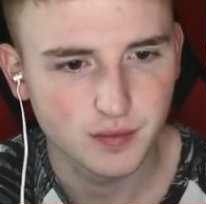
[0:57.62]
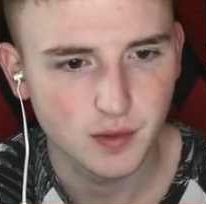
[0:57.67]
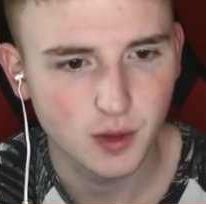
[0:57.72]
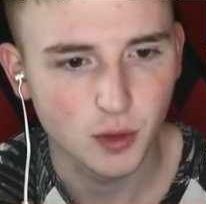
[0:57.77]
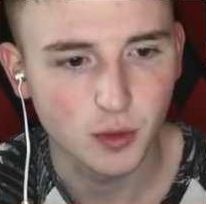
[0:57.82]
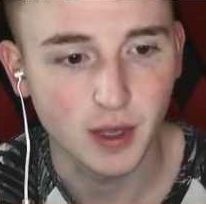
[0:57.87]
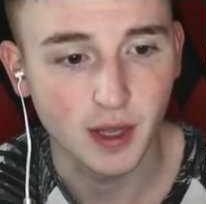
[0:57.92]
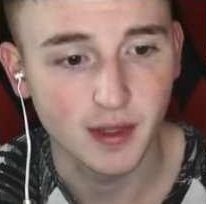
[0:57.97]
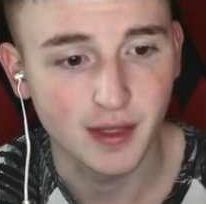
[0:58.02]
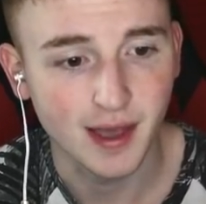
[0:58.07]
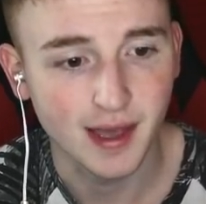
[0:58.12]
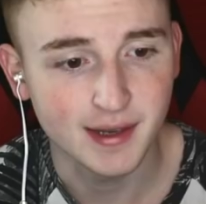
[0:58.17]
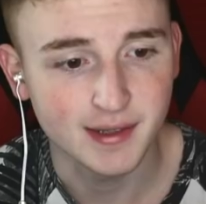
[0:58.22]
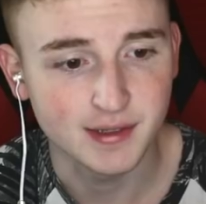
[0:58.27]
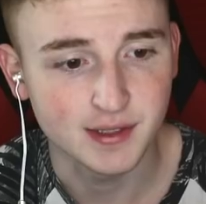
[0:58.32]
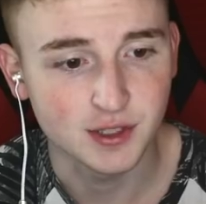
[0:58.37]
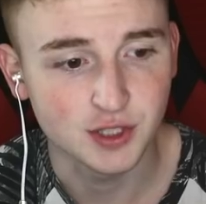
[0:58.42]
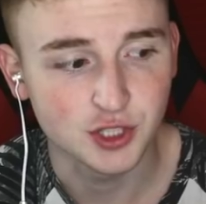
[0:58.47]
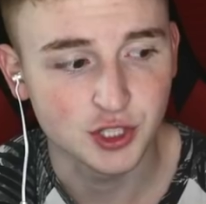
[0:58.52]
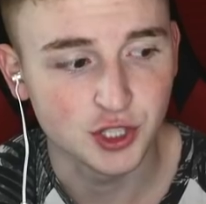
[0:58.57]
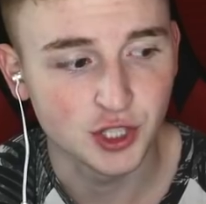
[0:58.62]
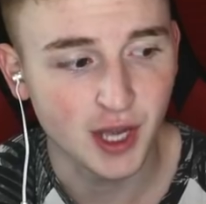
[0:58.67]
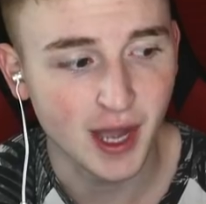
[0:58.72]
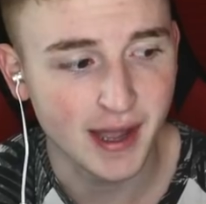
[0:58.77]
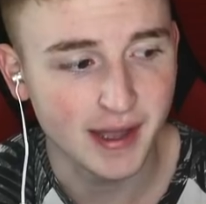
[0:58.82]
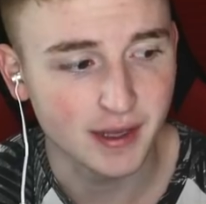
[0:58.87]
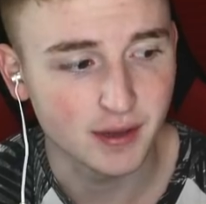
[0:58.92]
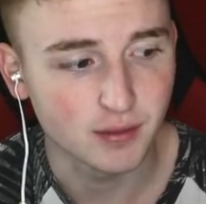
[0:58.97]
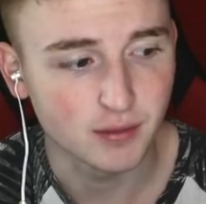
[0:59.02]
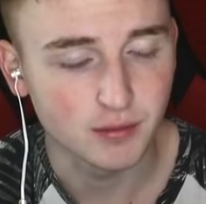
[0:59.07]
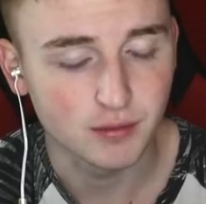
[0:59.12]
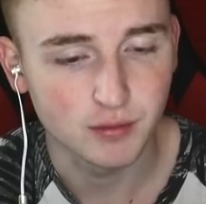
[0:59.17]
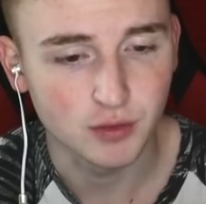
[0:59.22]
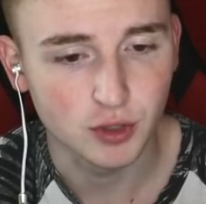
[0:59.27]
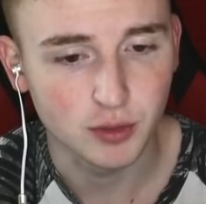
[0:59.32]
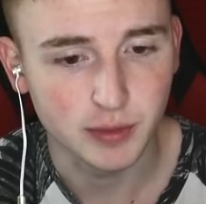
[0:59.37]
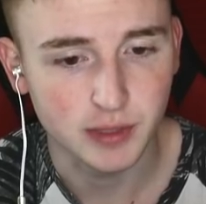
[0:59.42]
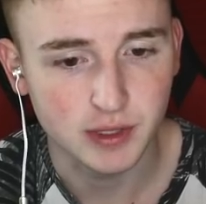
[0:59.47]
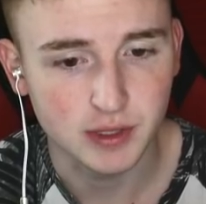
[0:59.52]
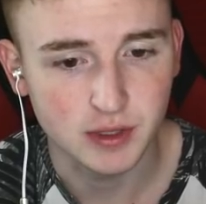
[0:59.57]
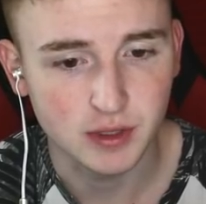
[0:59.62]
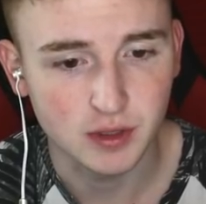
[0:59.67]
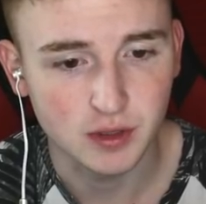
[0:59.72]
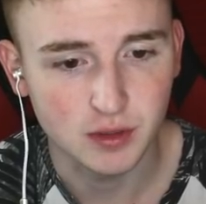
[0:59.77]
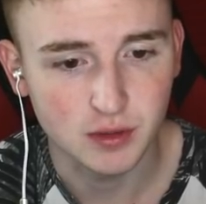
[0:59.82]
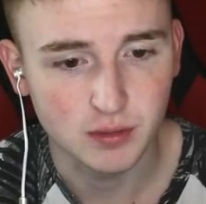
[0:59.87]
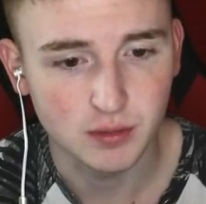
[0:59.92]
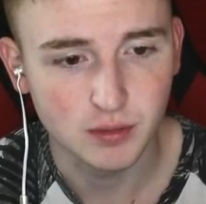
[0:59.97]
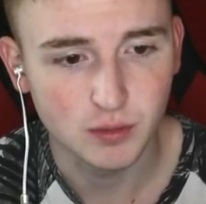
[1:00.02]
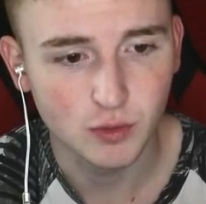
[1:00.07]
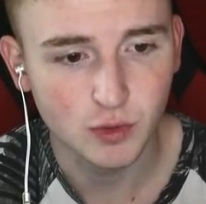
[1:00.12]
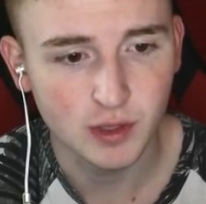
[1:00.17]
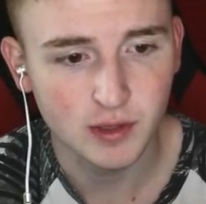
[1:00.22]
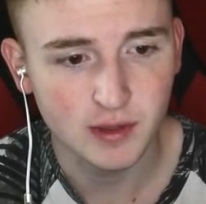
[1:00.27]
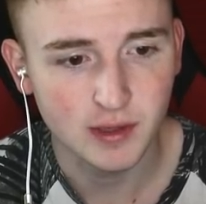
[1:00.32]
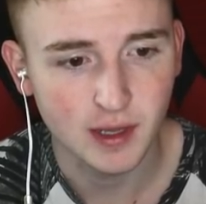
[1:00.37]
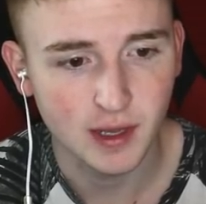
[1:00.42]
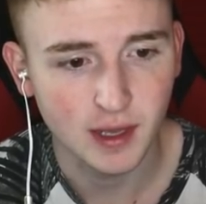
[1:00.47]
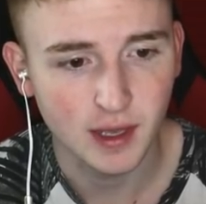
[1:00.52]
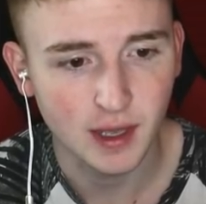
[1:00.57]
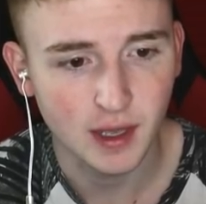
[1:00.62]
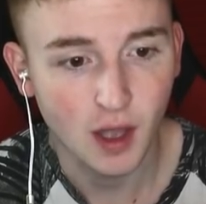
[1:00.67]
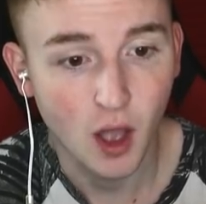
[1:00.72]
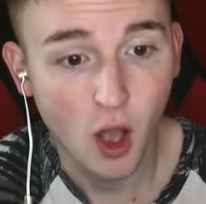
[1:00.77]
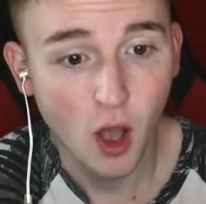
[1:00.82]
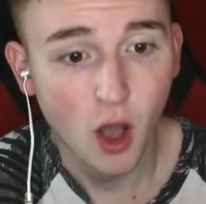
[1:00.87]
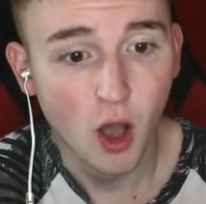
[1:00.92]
Okay, that is a giant Rubik's Cube. What the heck?